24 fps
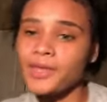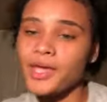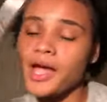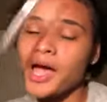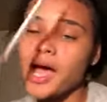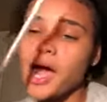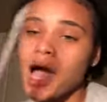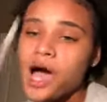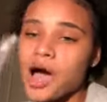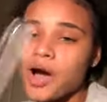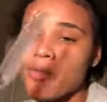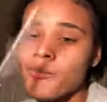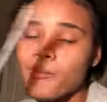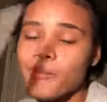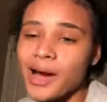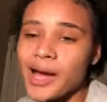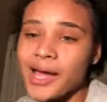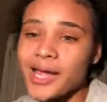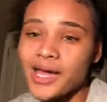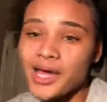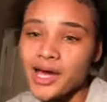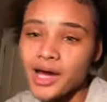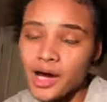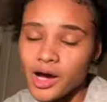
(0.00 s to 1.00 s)
how my
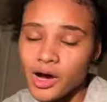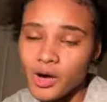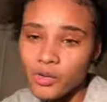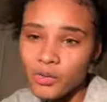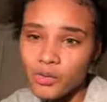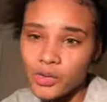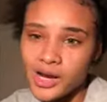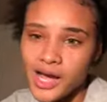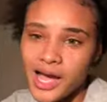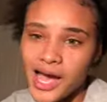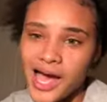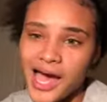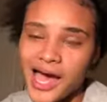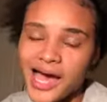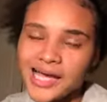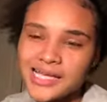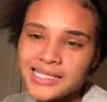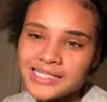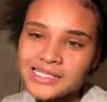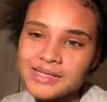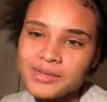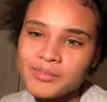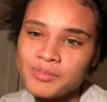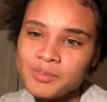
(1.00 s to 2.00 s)
account
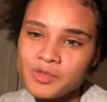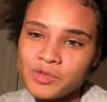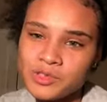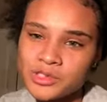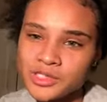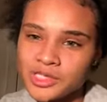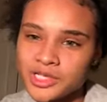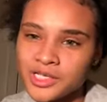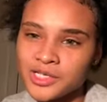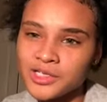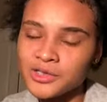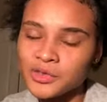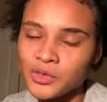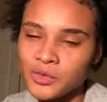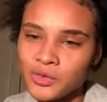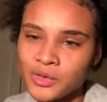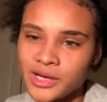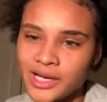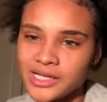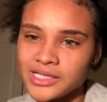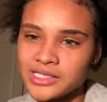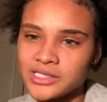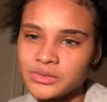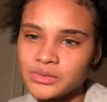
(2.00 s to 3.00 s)
has a musical note
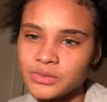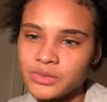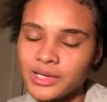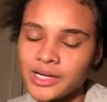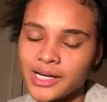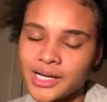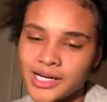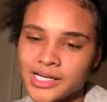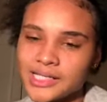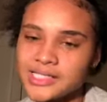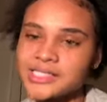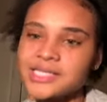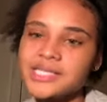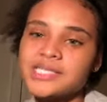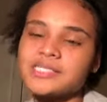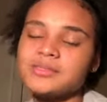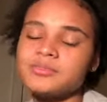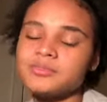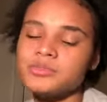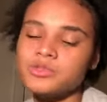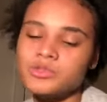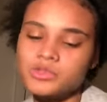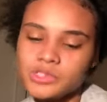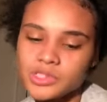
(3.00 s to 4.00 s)
next to it and it says
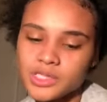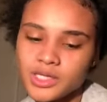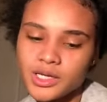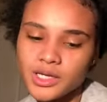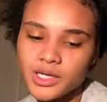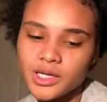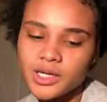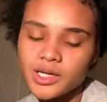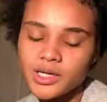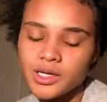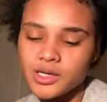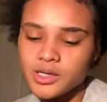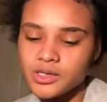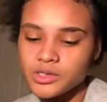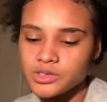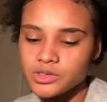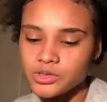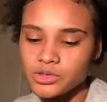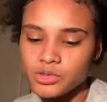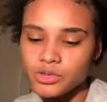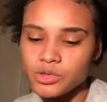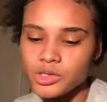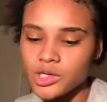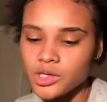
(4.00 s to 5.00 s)
music. So
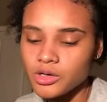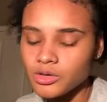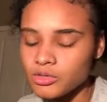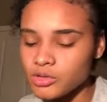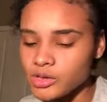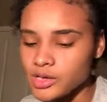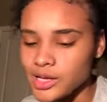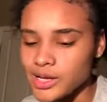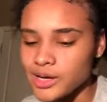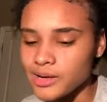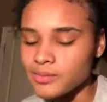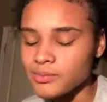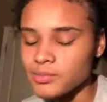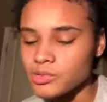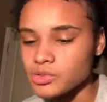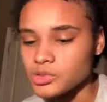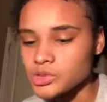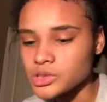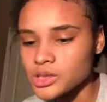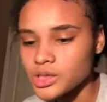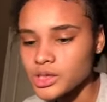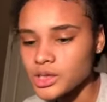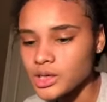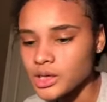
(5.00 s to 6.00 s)
you can create a
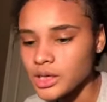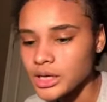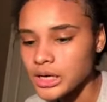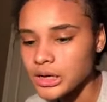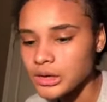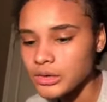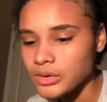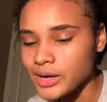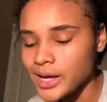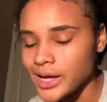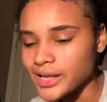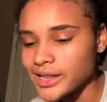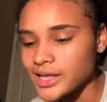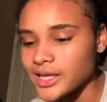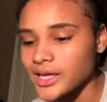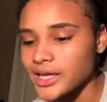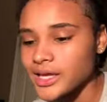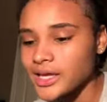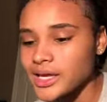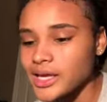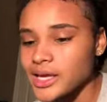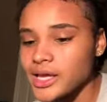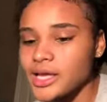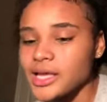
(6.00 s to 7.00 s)
musical account. I think
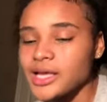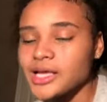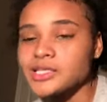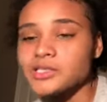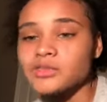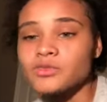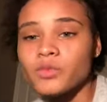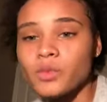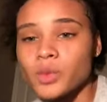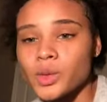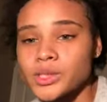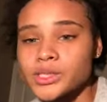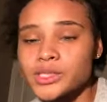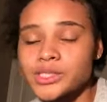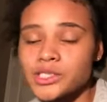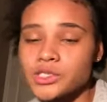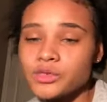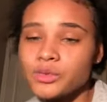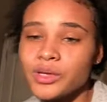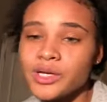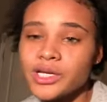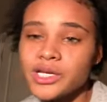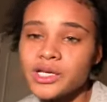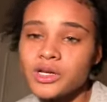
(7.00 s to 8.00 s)
it's worth the
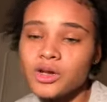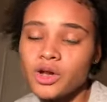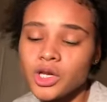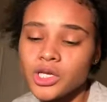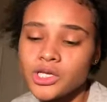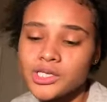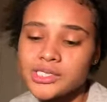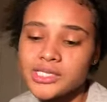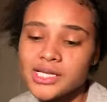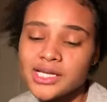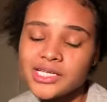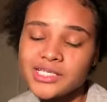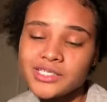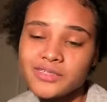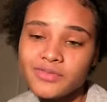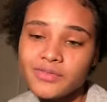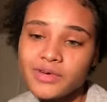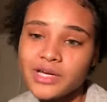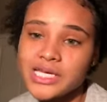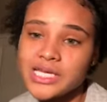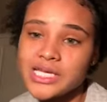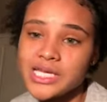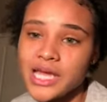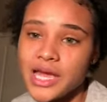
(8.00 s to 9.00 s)
$20, and it's for
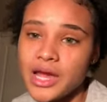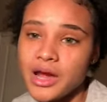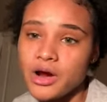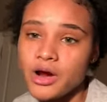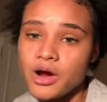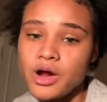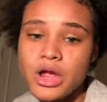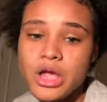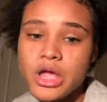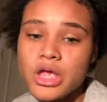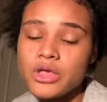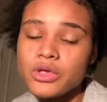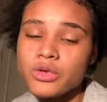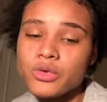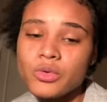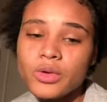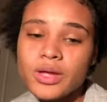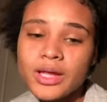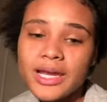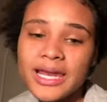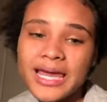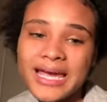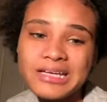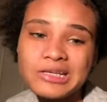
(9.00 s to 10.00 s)
a year. You
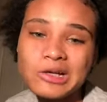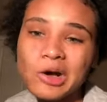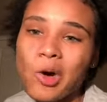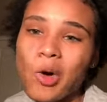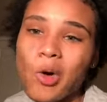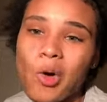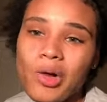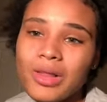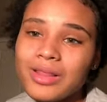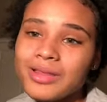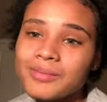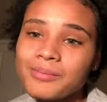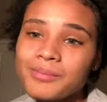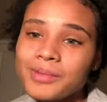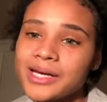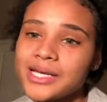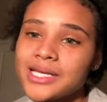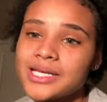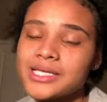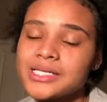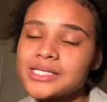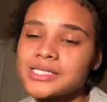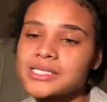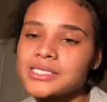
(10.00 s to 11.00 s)
collect all the money
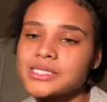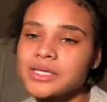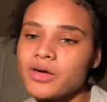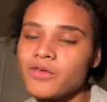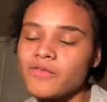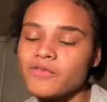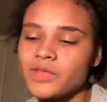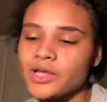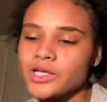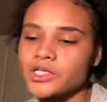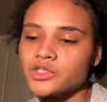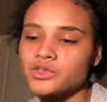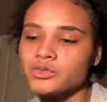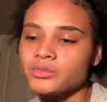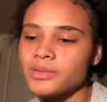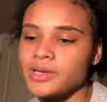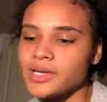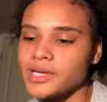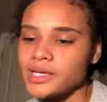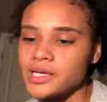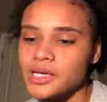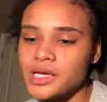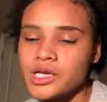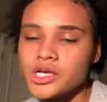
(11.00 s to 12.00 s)
yourself that you
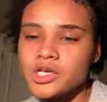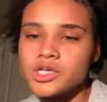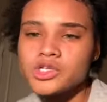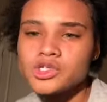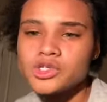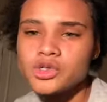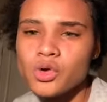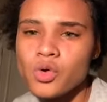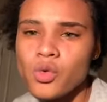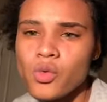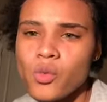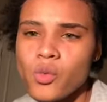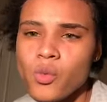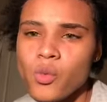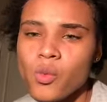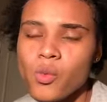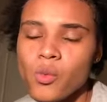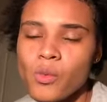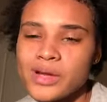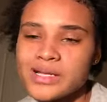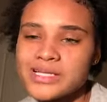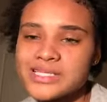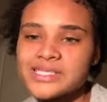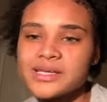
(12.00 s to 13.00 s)
make. So
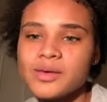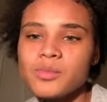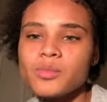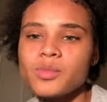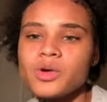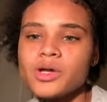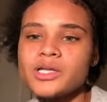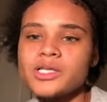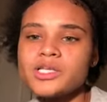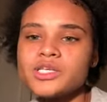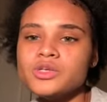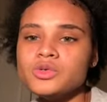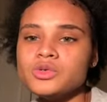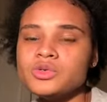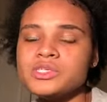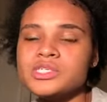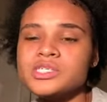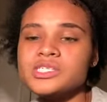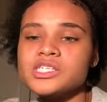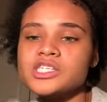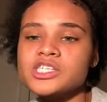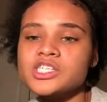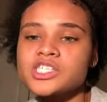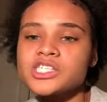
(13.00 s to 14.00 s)
when someone
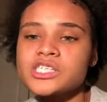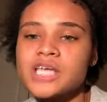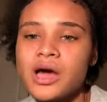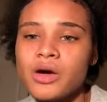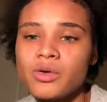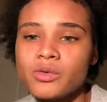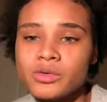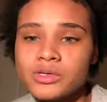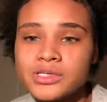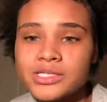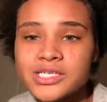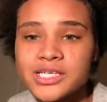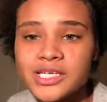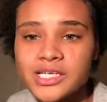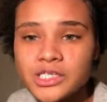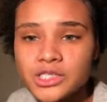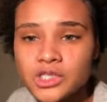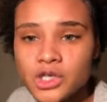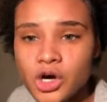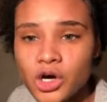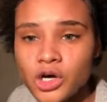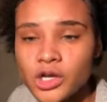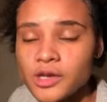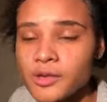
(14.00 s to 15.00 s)
uses your song on
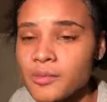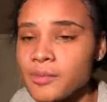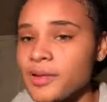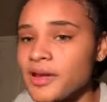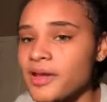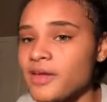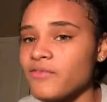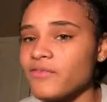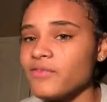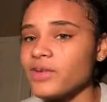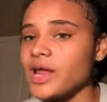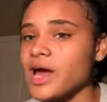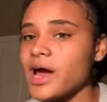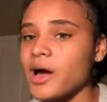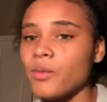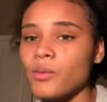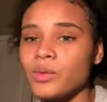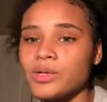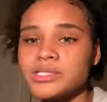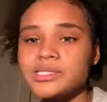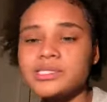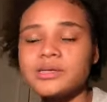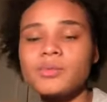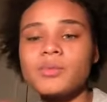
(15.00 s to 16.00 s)
TikTok, you paid for that.
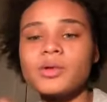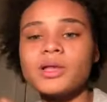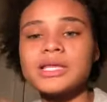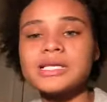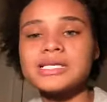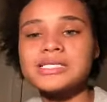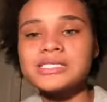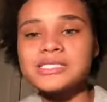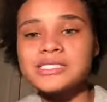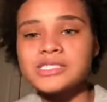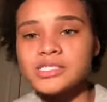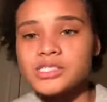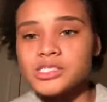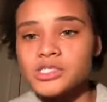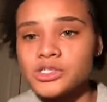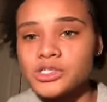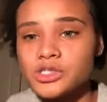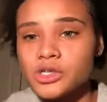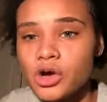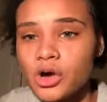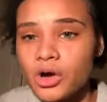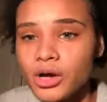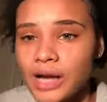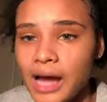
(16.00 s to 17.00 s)
When someone listens to your
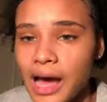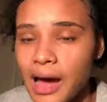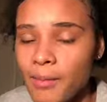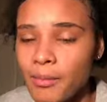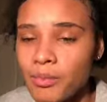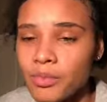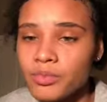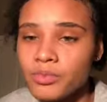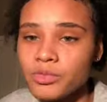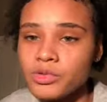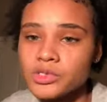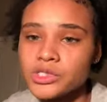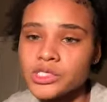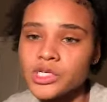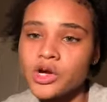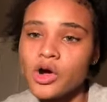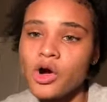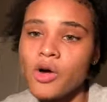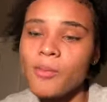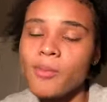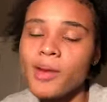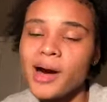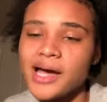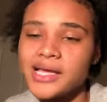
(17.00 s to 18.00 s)
song on Apple Music
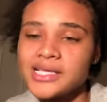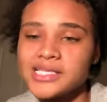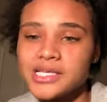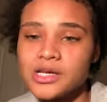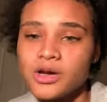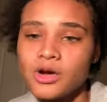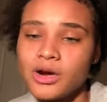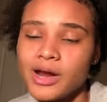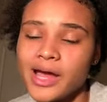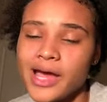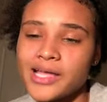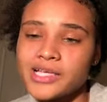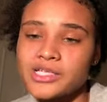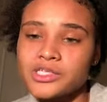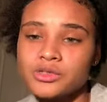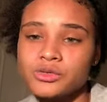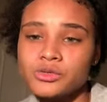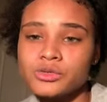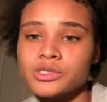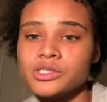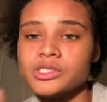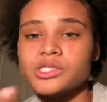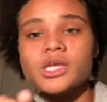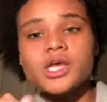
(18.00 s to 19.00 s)
or buys it on
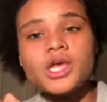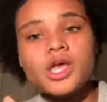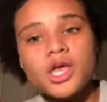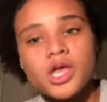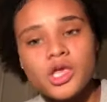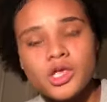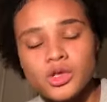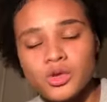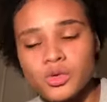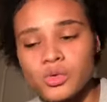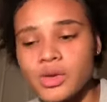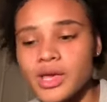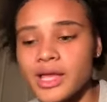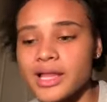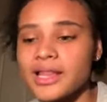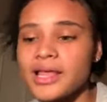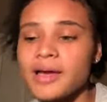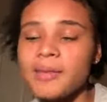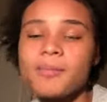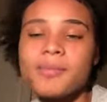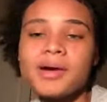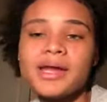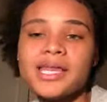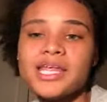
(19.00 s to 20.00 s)
iTunes, you get
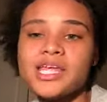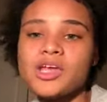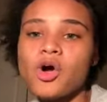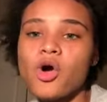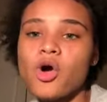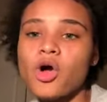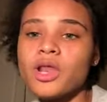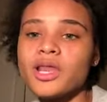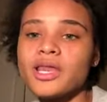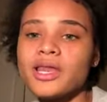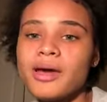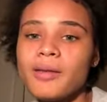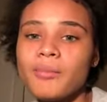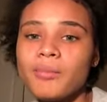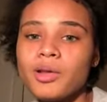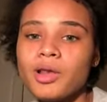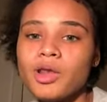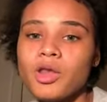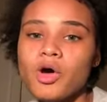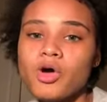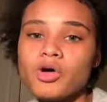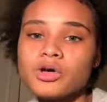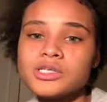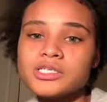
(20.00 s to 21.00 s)
that money. All of that
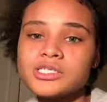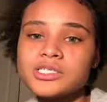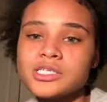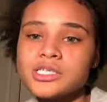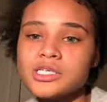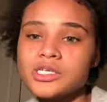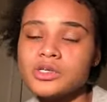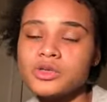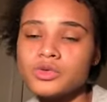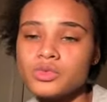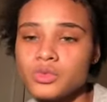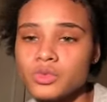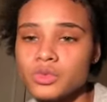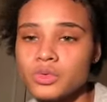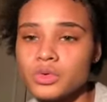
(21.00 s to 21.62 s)
belongs to you.